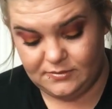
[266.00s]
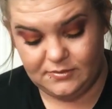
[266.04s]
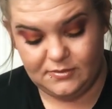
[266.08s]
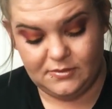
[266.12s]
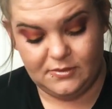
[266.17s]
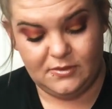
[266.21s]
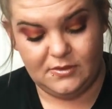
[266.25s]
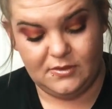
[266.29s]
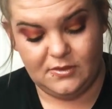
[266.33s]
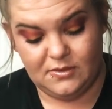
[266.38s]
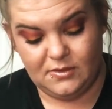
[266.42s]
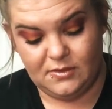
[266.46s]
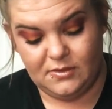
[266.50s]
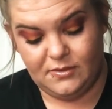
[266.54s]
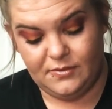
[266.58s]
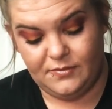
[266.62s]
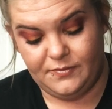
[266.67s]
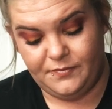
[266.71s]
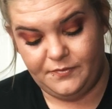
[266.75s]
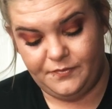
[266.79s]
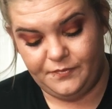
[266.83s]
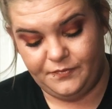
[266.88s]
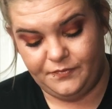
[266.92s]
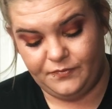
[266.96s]

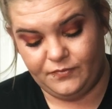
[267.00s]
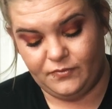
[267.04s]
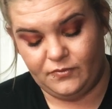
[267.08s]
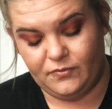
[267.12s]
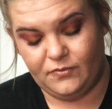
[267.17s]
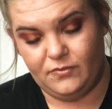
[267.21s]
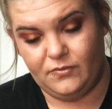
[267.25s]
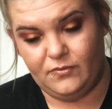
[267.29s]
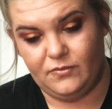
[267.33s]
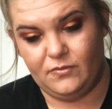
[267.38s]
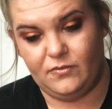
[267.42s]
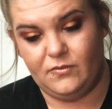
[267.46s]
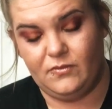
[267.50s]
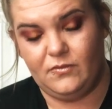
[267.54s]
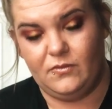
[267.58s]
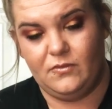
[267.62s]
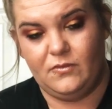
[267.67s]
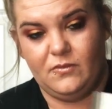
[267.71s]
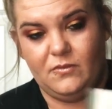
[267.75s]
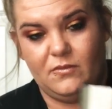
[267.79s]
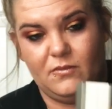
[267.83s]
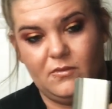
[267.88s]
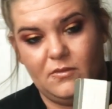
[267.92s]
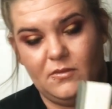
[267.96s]

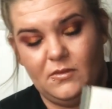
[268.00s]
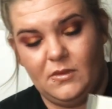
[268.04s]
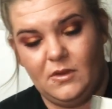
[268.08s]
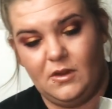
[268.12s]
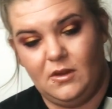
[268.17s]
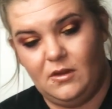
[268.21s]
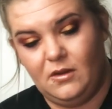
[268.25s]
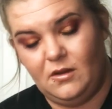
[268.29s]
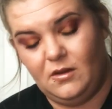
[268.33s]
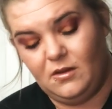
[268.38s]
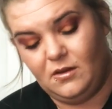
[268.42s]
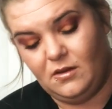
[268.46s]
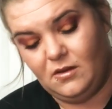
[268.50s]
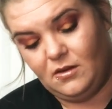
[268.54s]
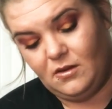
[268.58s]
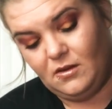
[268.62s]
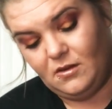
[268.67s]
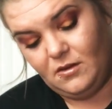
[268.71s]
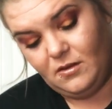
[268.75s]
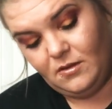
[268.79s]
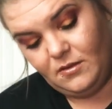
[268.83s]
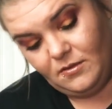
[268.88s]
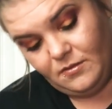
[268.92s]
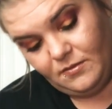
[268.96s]

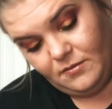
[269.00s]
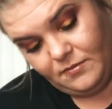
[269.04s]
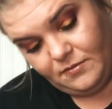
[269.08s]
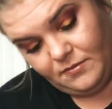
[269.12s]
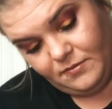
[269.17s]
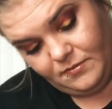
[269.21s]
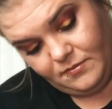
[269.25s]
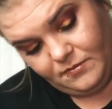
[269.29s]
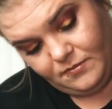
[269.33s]
Nothing is said.